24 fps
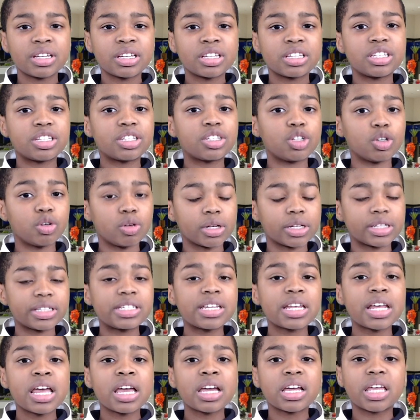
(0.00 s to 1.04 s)

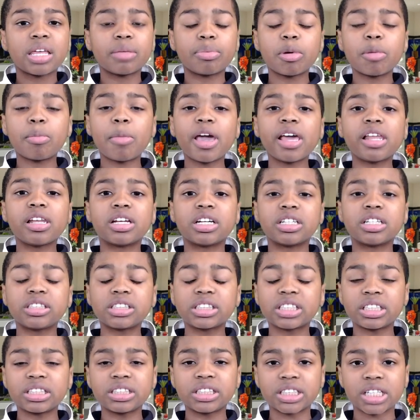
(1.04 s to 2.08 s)
Students, keep in mind lunch
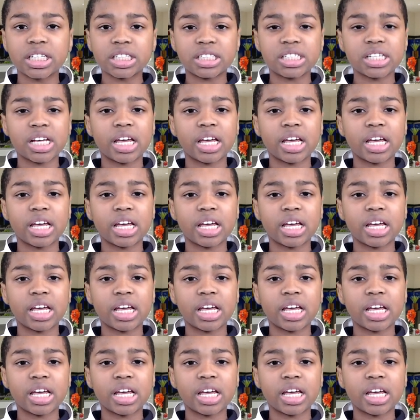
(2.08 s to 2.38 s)
can change